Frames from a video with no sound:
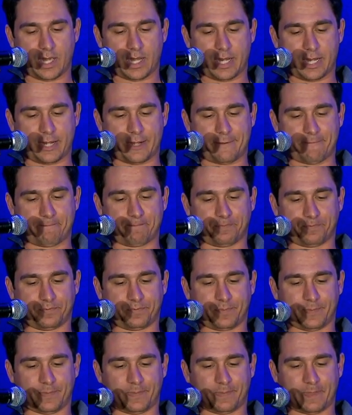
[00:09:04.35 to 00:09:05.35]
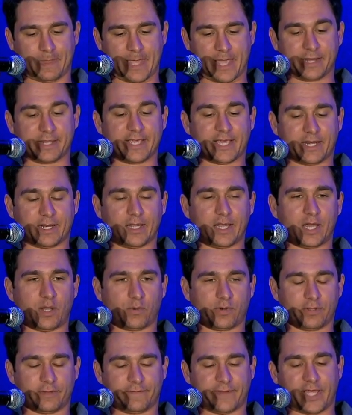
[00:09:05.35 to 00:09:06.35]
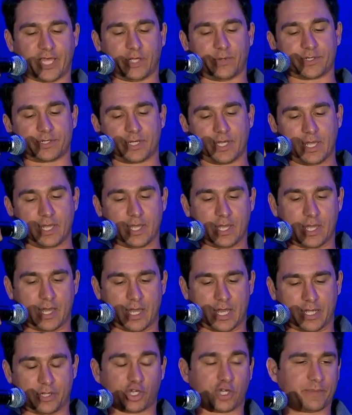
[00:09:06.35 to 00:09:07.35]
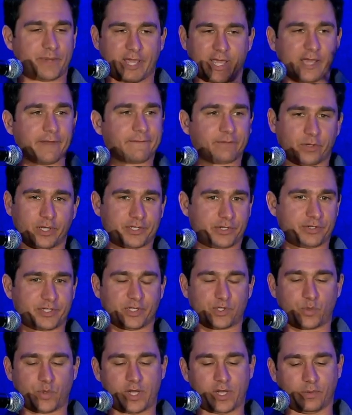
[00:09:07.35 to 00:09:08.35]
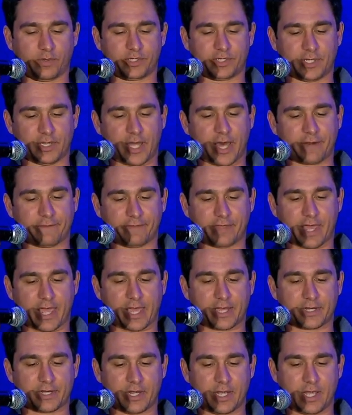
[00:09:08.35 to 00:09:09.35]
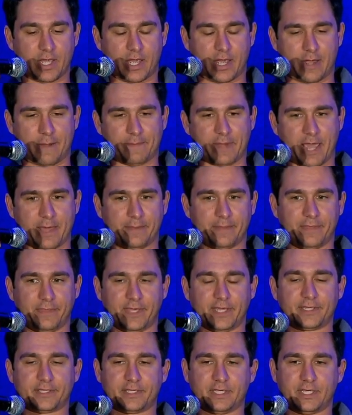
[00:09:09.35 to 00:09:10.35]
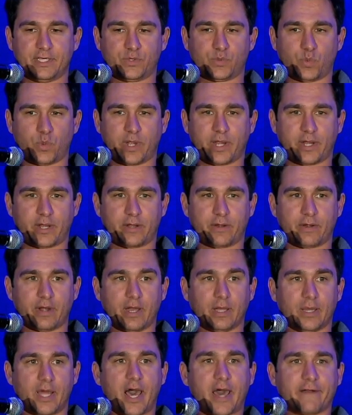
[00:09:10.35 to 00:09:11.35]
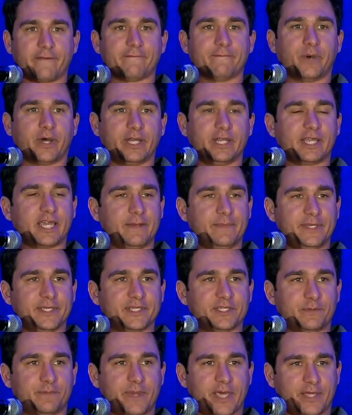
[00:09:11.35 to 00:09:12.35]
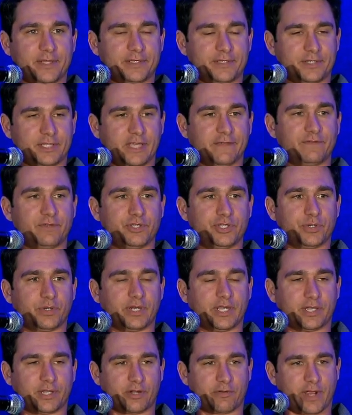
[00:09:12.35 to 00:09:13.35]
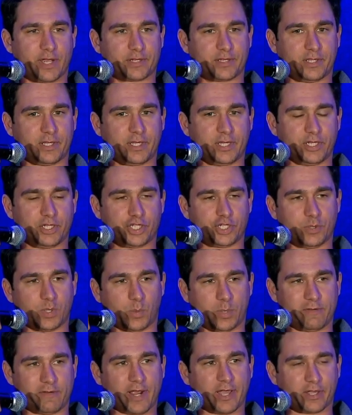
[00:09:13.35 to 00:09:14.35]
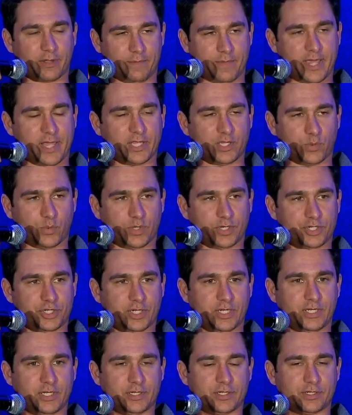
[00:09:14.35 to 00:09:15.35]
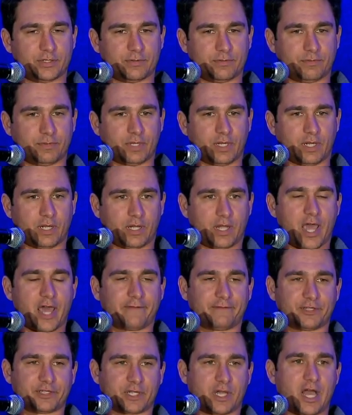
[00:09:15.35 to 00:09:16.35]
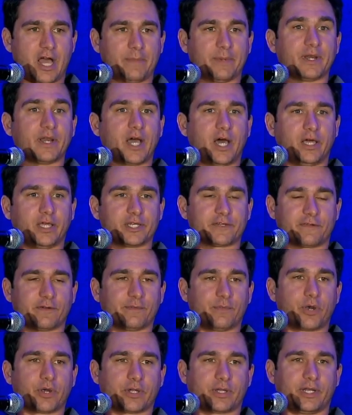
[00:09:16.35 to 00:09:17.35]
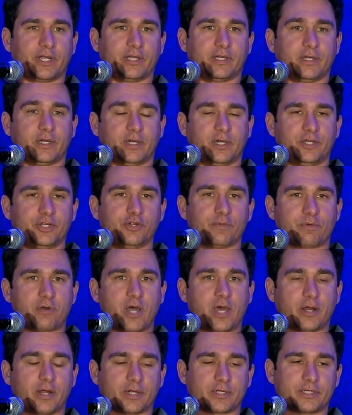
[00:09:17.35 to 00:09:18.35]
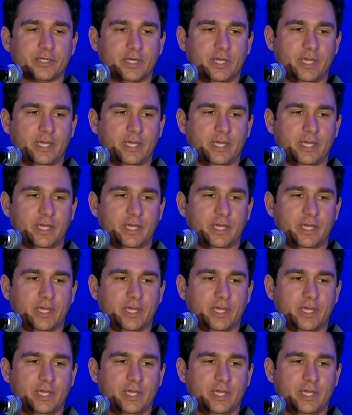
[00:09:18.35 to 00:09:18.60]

Um, and again, a lot where the value is. Uh, you can pay influencers as well. We see a lot of that. Um, and this is where a lot of money can be spent if you do it incorrectly. So what we recommend, which is uh, kind of just common knowledge for marketing a, a new product,